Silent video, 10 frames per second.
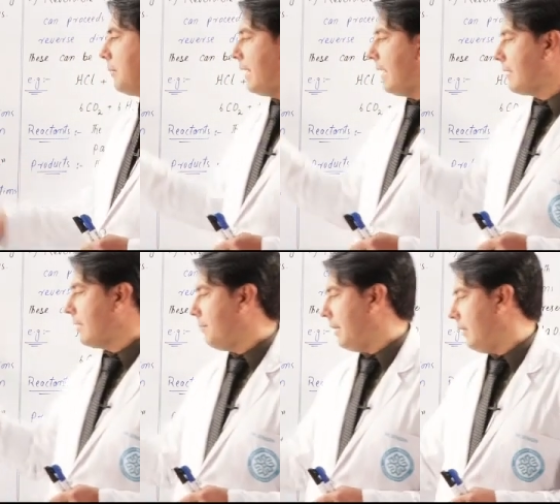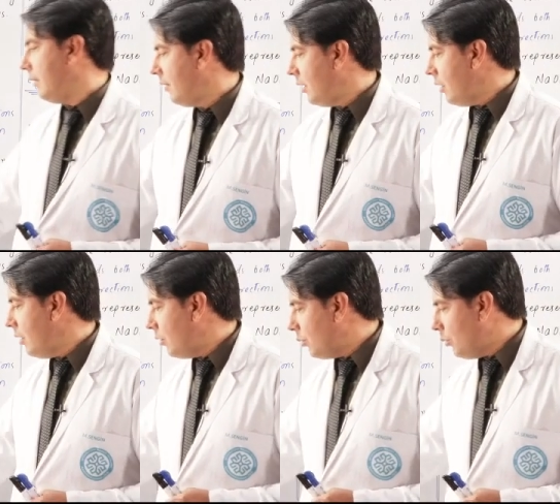For example,
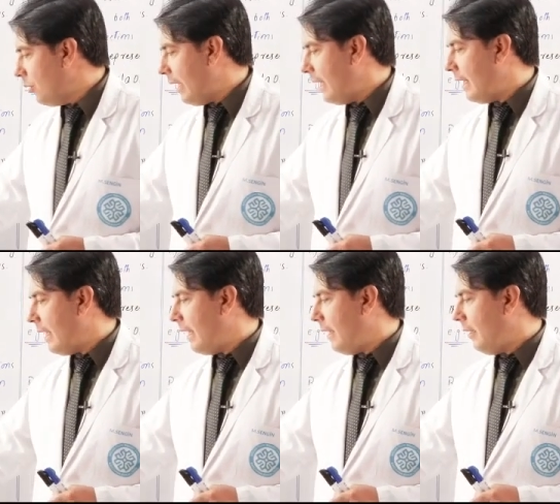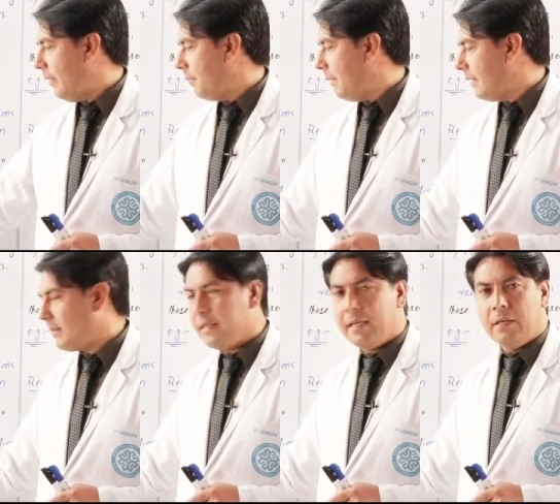2Na
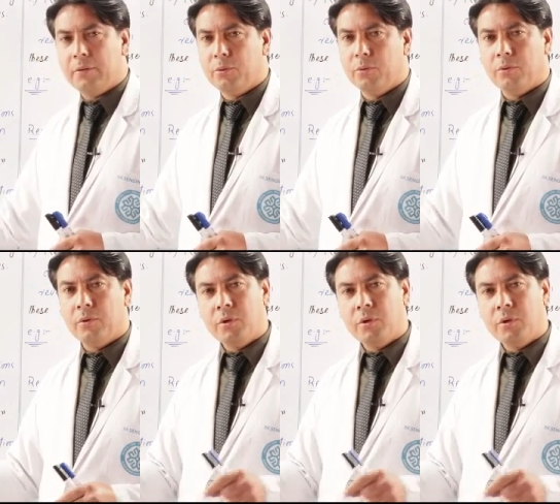plus Cl2,